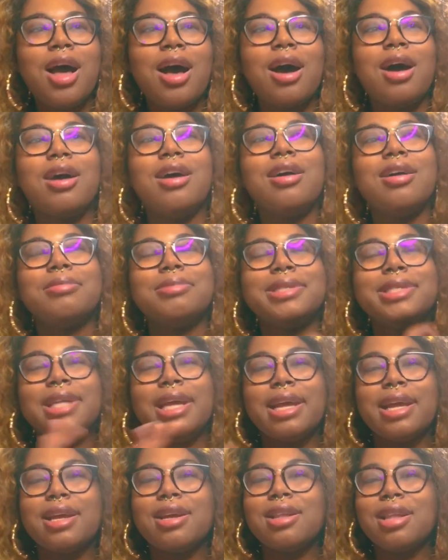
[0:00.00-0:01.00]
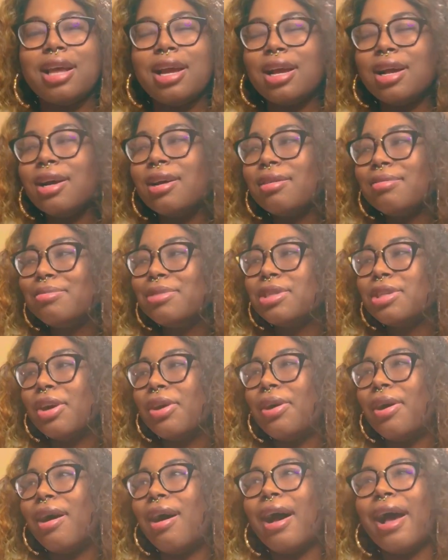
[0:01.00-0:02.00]
um, staying glam.
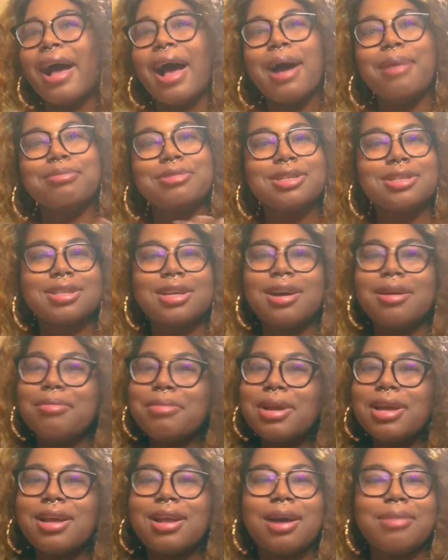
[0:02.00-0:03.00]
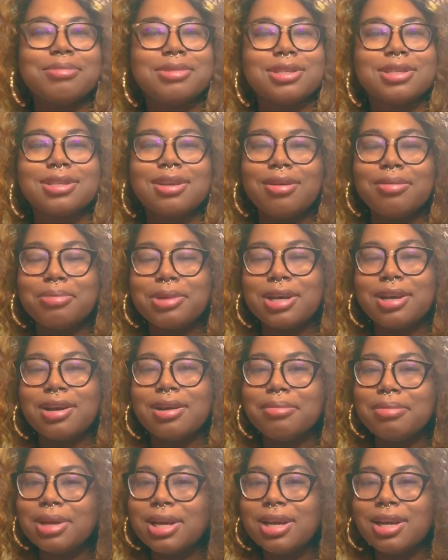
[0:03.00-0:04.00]
So I'm just coming, I'm just gonna be
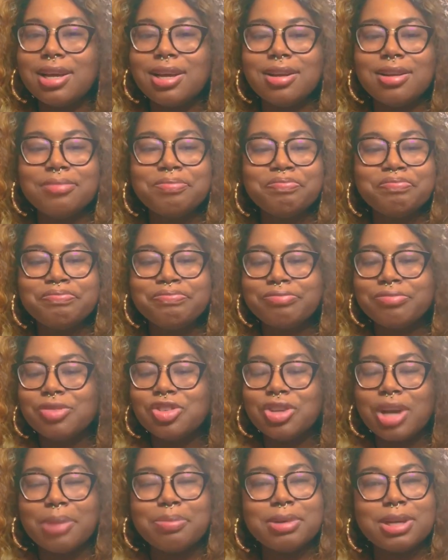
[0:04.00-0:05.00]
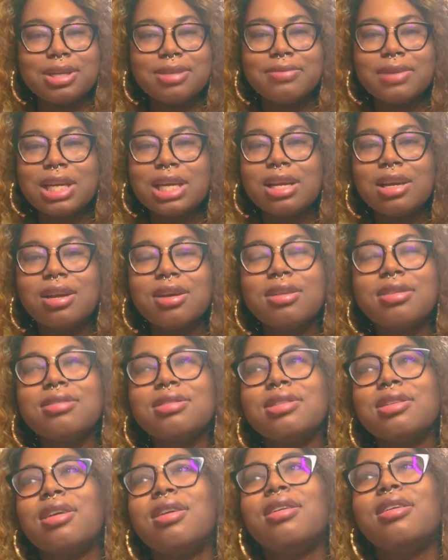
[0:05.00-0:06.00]
coming, dropping these
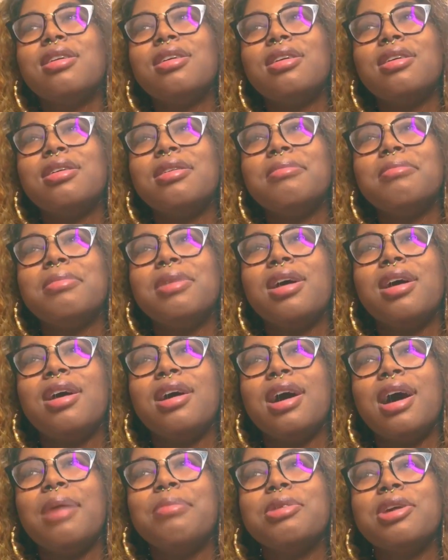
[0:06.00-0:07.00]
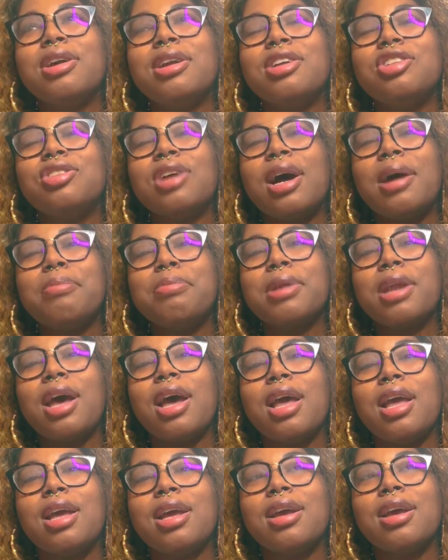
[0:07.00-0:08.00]
videos. Um, I'm gonna drop
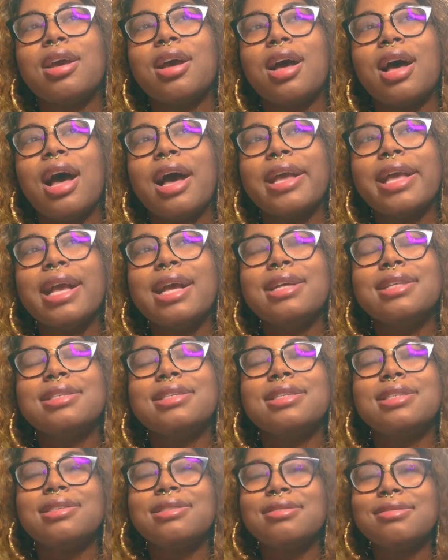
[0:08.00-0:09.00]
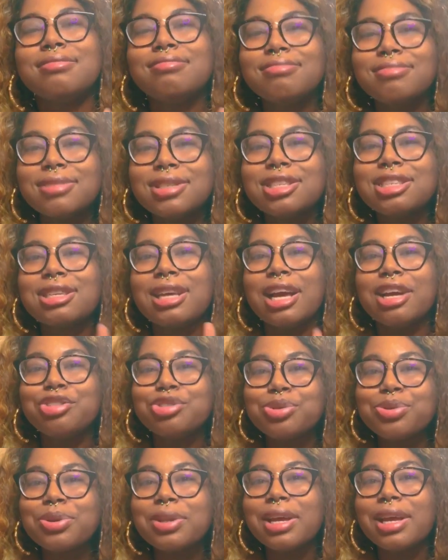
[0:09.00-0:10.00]
like, I can't
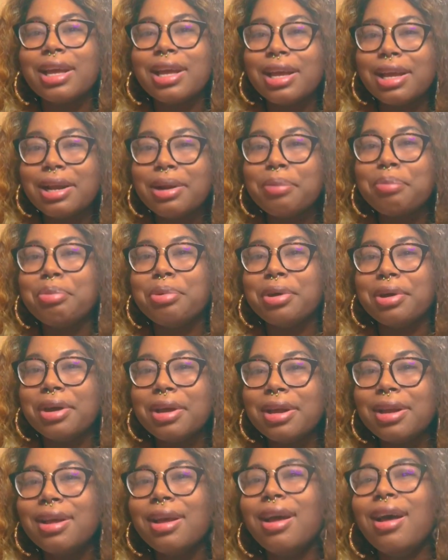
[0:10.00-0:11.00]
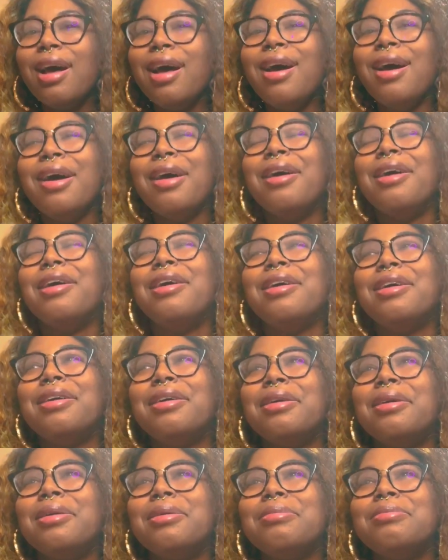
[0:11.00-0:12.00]
schedule it, but
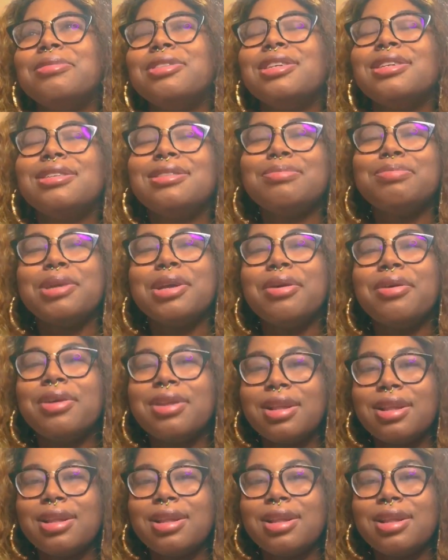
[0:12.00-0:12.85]
uh, just be on the